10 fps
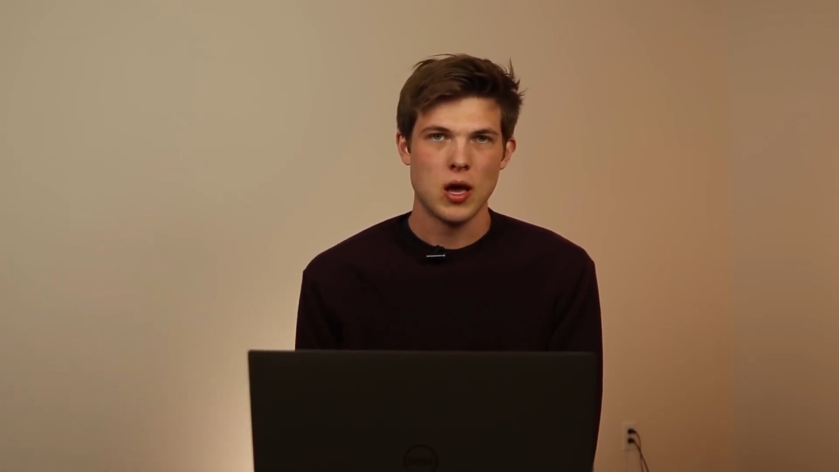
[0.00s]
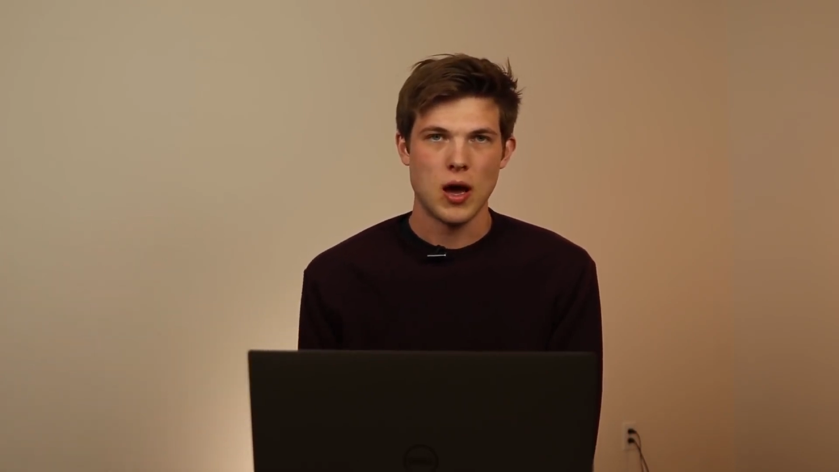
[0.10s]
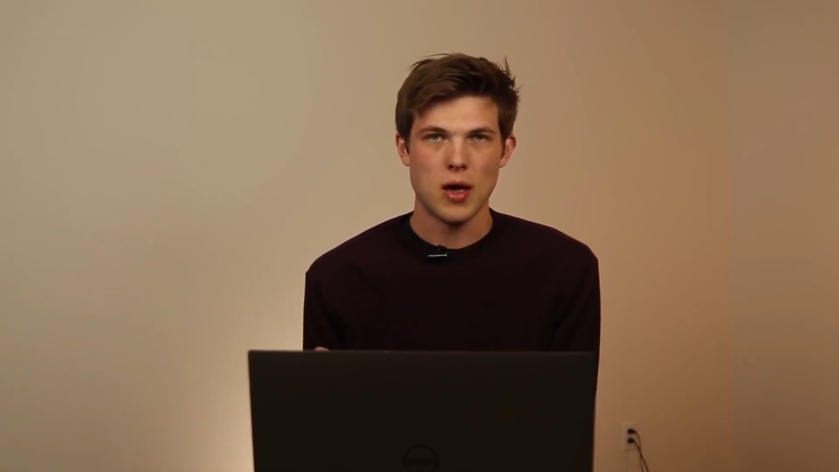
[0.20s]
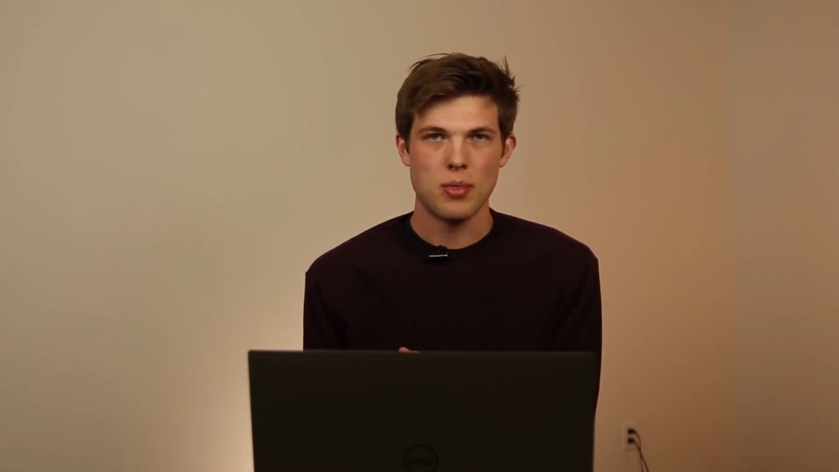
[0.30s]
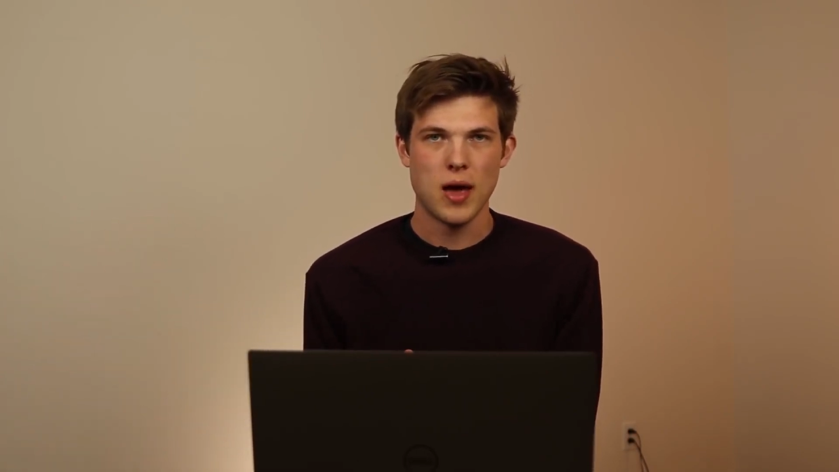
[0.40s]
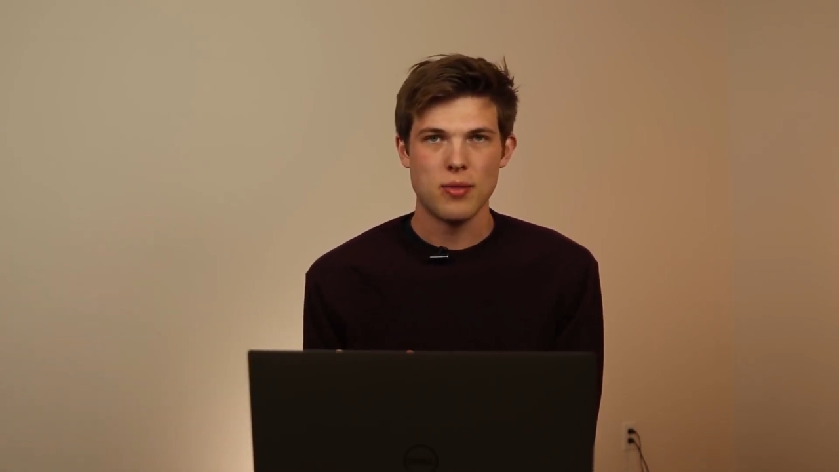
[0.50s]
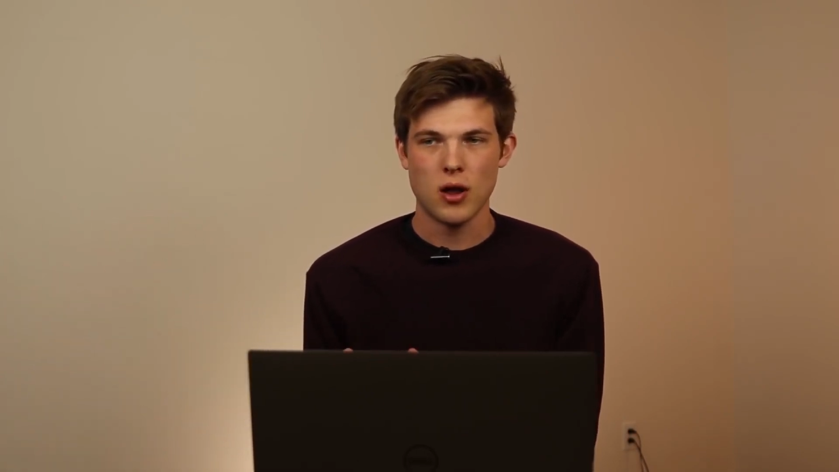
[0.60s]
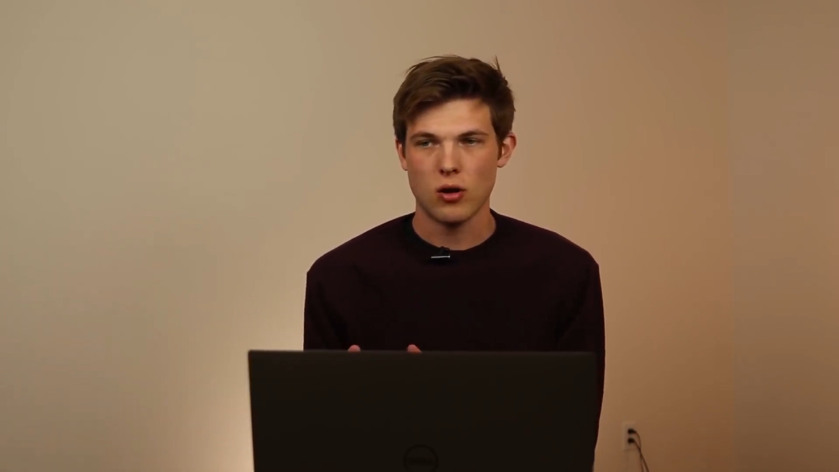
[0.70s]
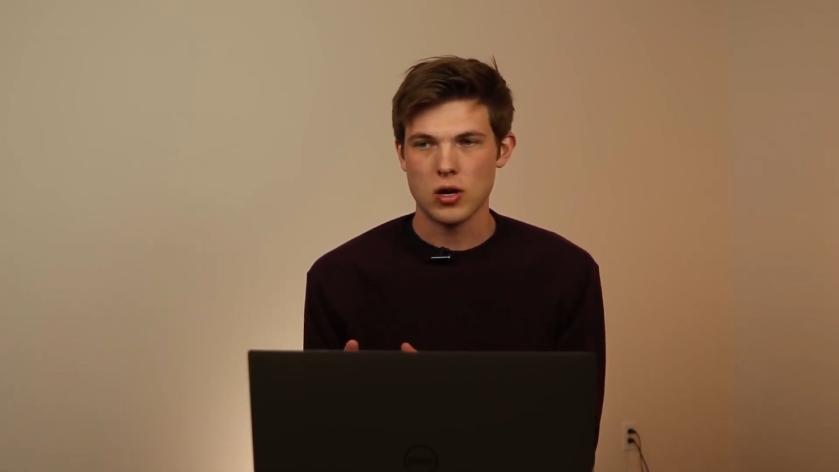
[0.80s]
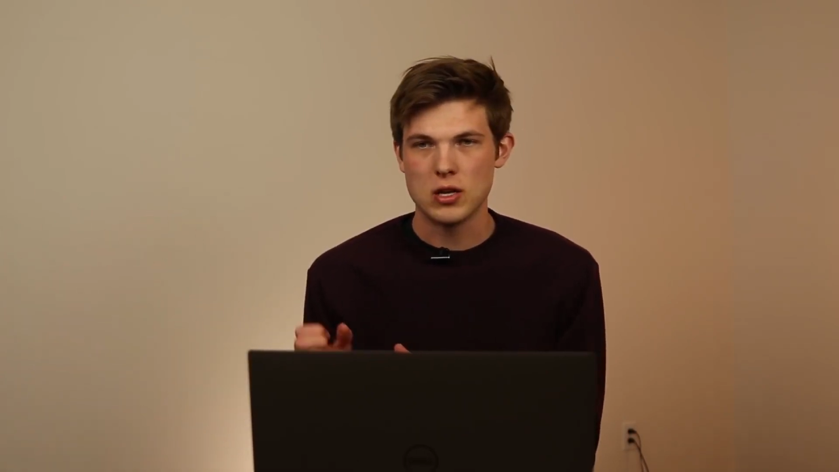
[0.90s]

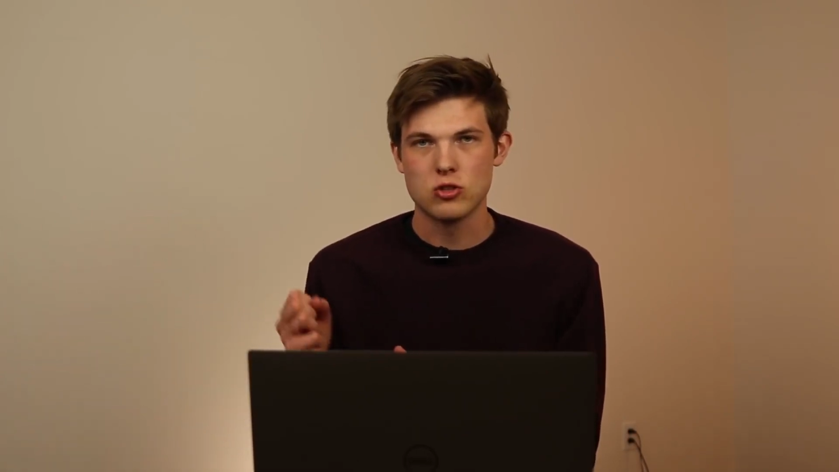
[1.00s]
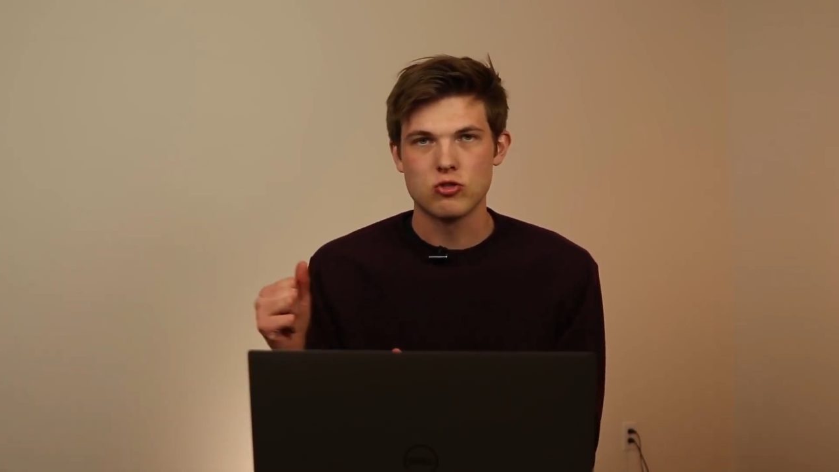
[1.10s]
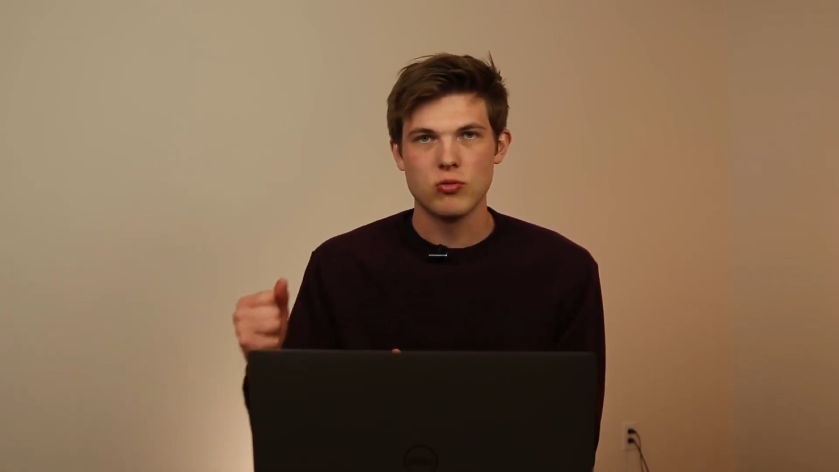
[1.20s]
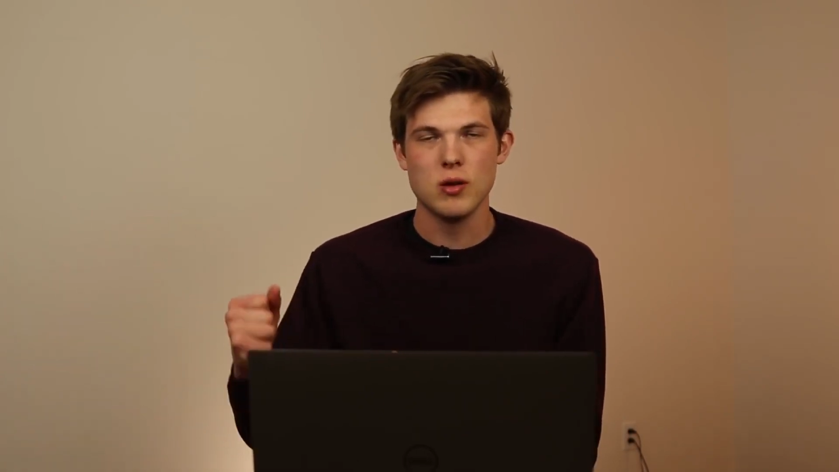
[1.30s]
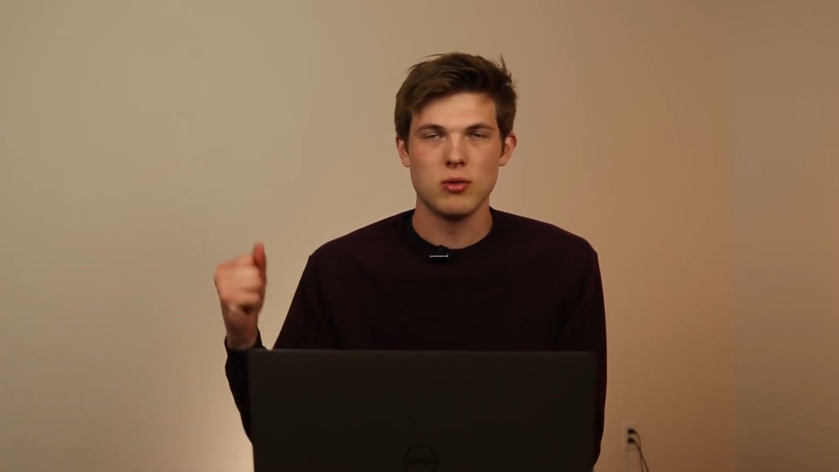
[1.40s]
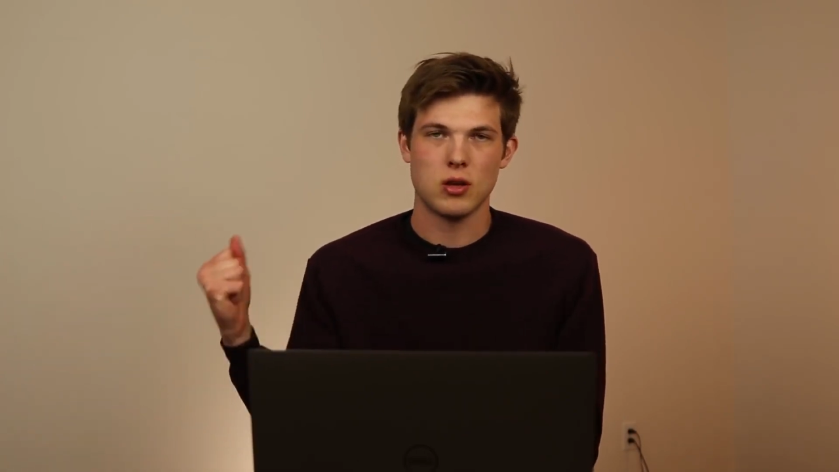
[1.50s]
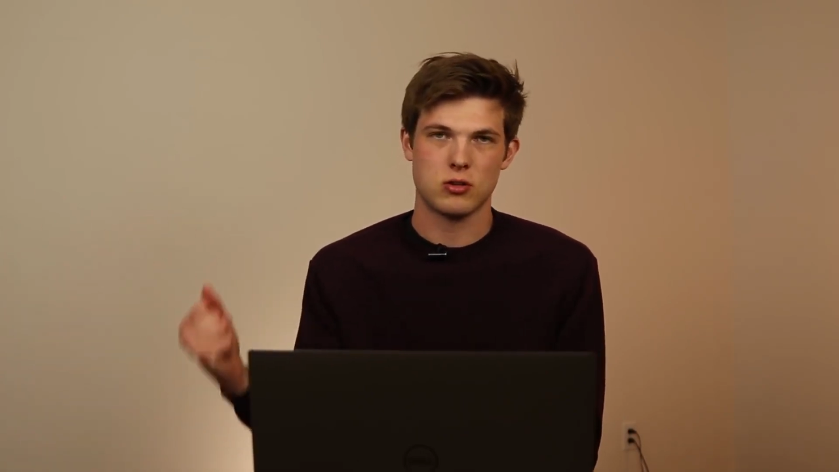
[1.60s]
that are extremely,